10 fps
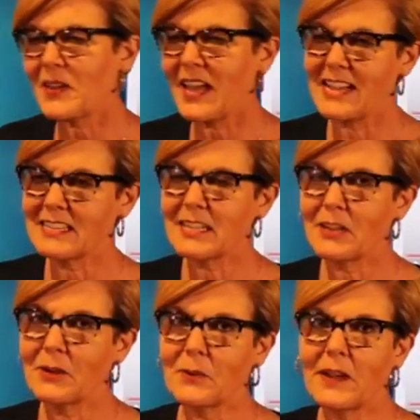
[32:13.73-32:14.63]

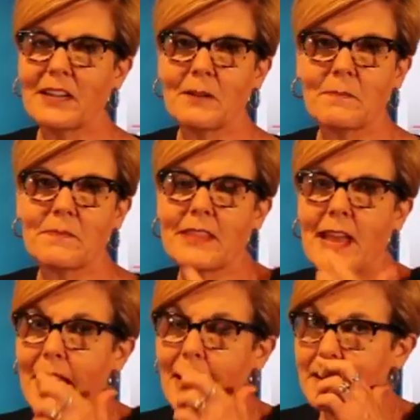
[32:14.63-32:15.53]
so um,
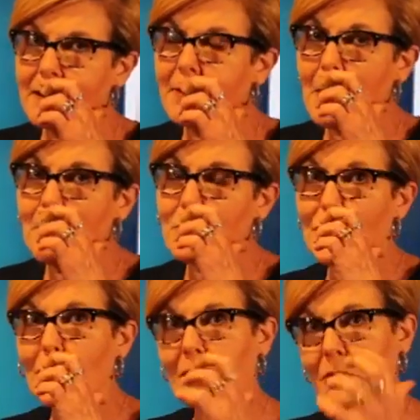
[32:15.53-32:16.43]
that that particular